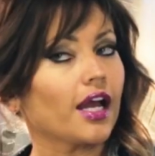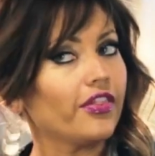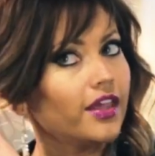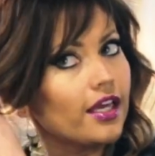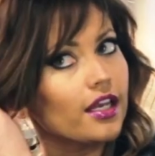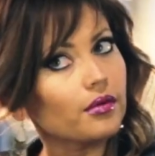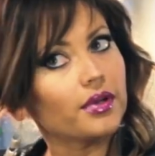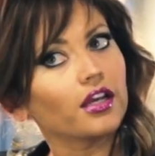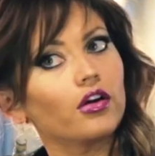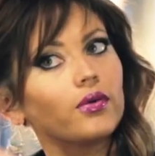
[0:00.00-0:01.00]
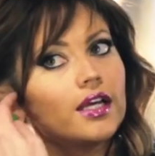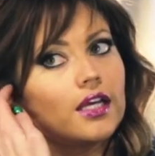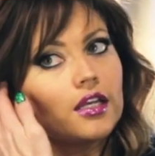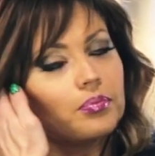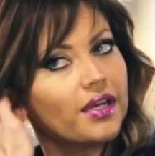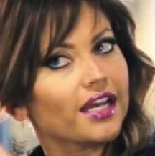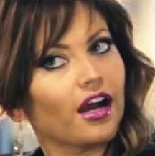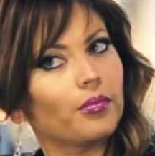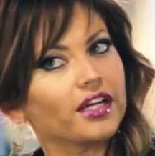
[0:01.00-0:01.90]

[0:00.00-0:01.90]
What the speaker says: And then I'm going to go in and pick how